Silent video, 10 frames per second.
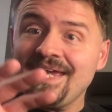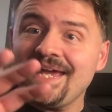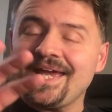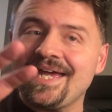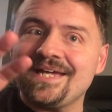
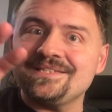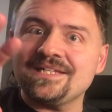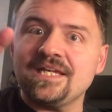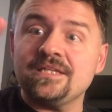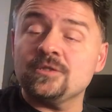and
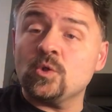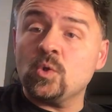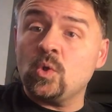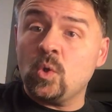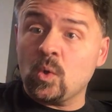in the
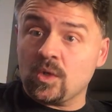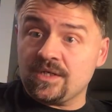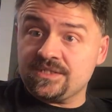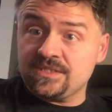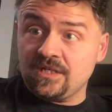
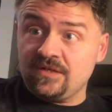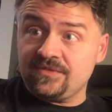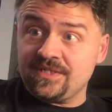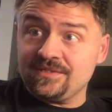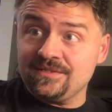chorus of it.
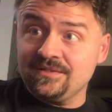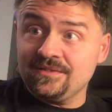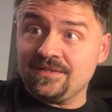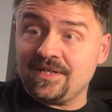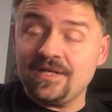
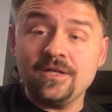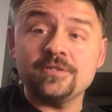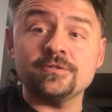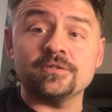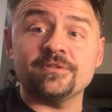Okay?
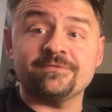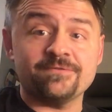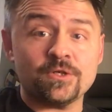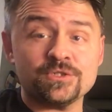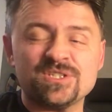During the
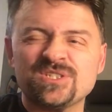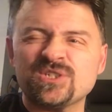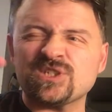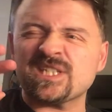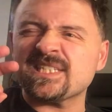verses,
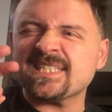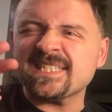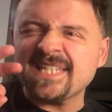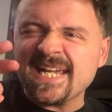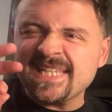there's a
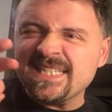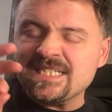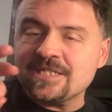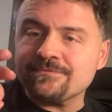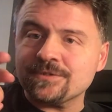slightly
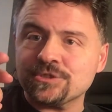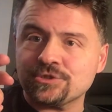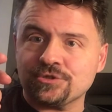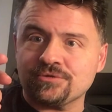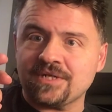different
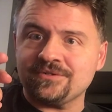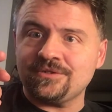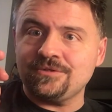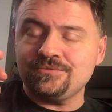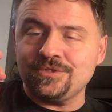turnaround that
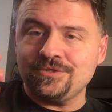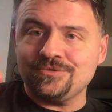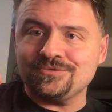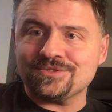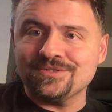you
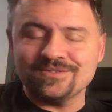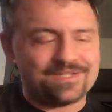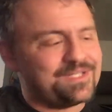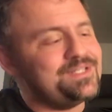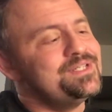use.
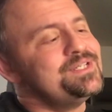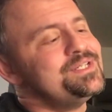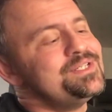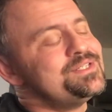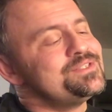Okay?
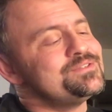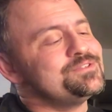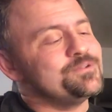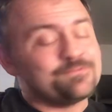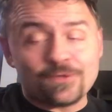
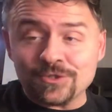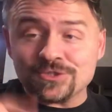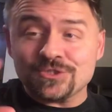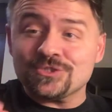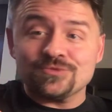The
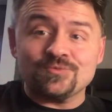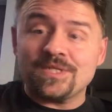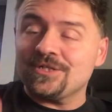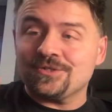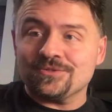verses, when
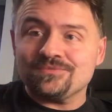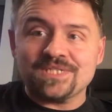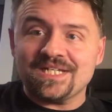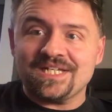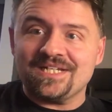you're
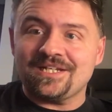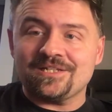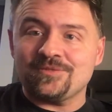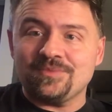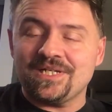singing it and
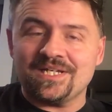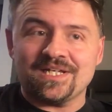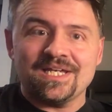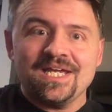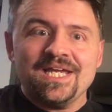at the
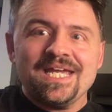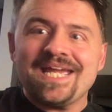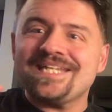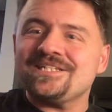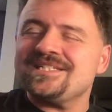beginning,
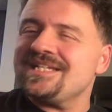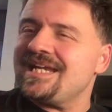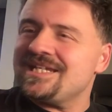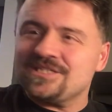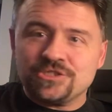it
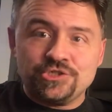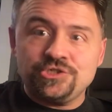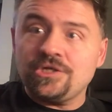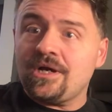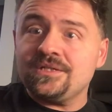is
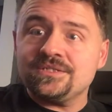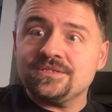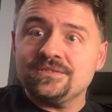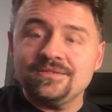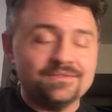just,